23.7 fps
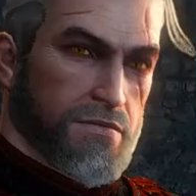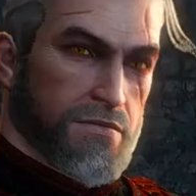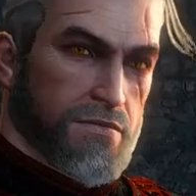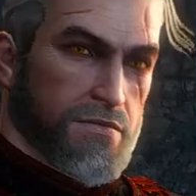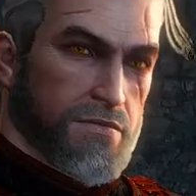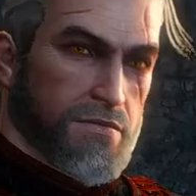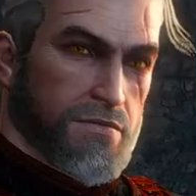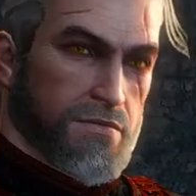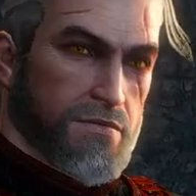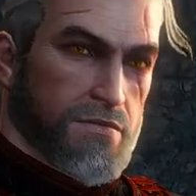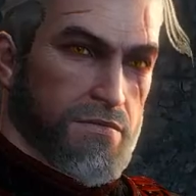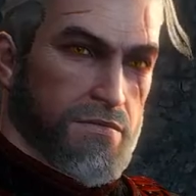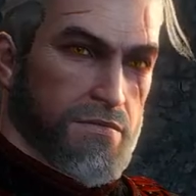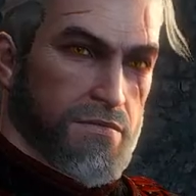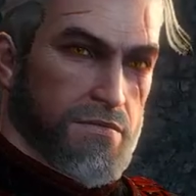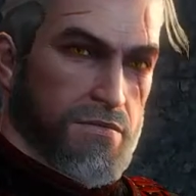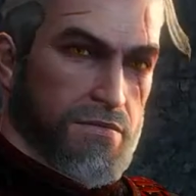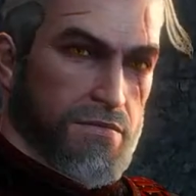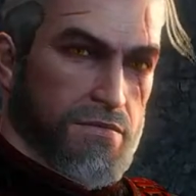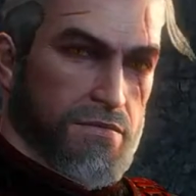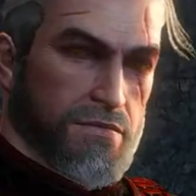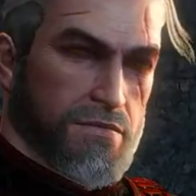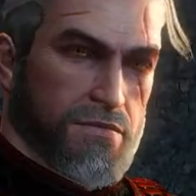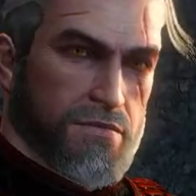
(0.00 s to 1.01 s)

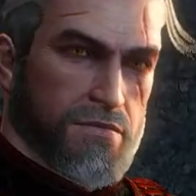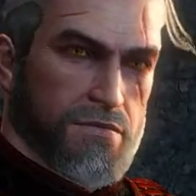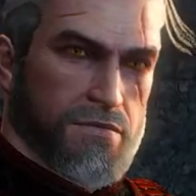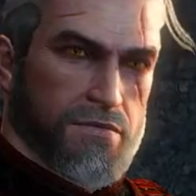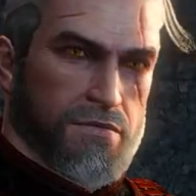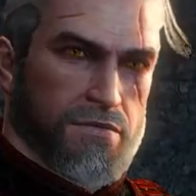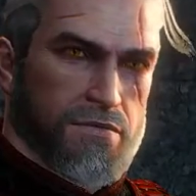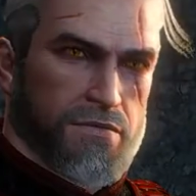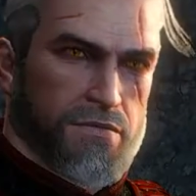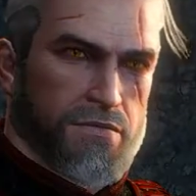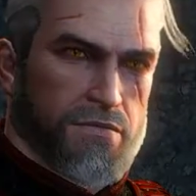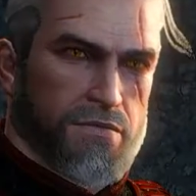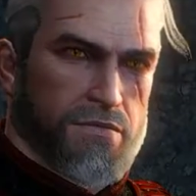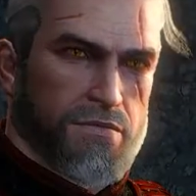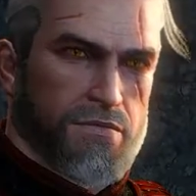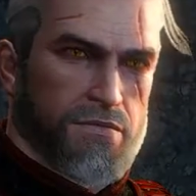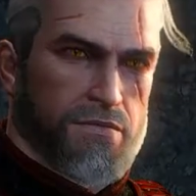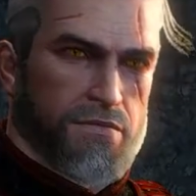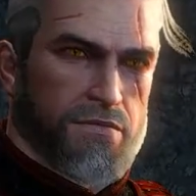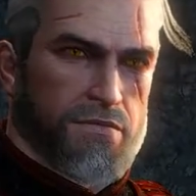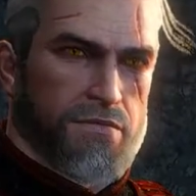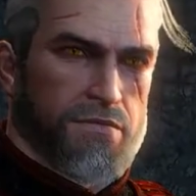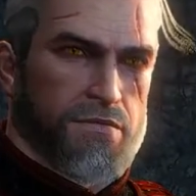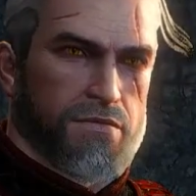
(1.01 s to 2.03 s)

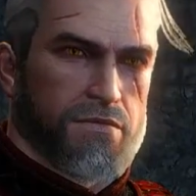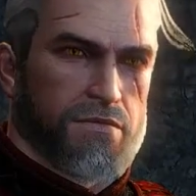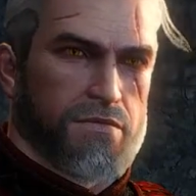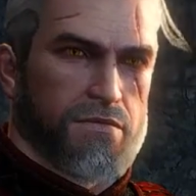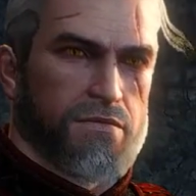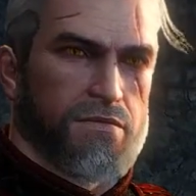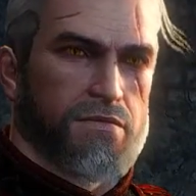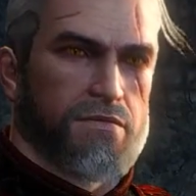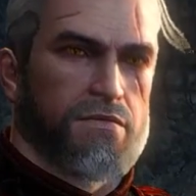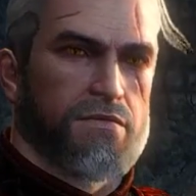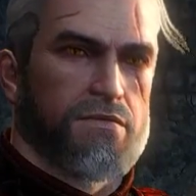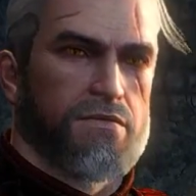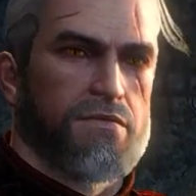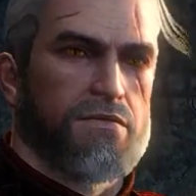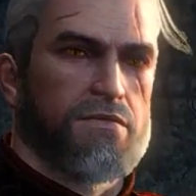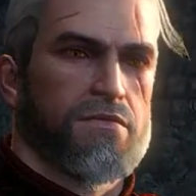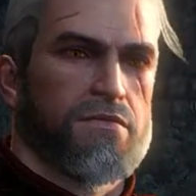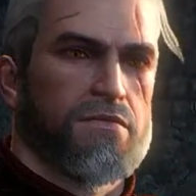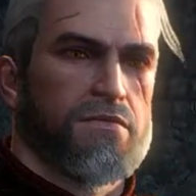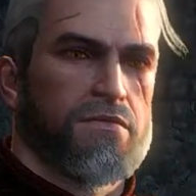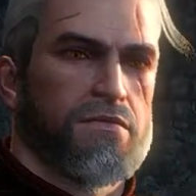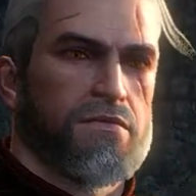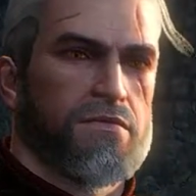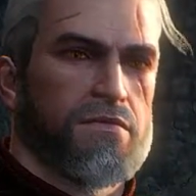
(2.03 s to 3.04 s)

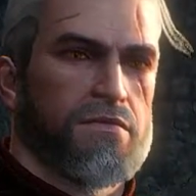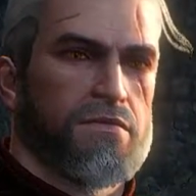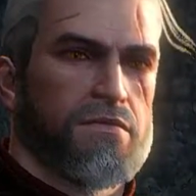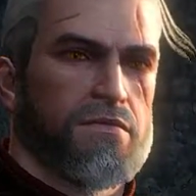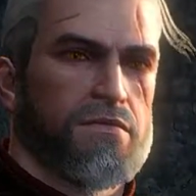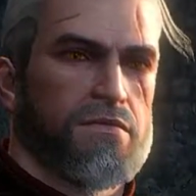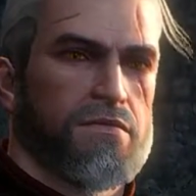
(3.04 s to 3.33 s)
Nobody speaks.